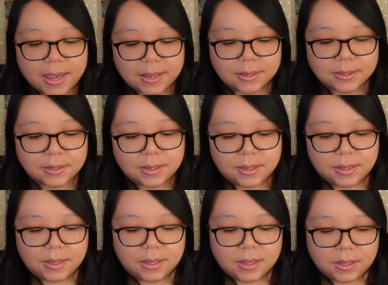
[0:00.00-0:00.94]
and
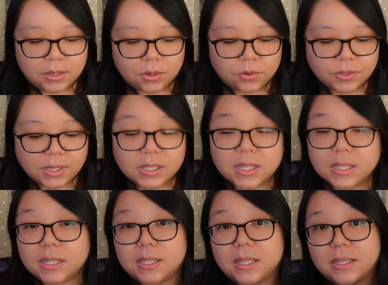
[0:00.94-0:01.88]
you know, since
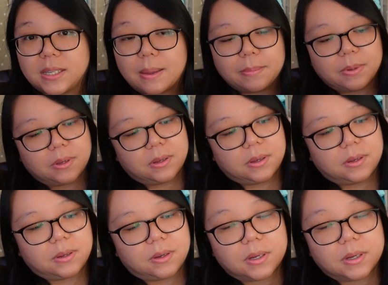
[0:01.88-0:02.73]
this is a summer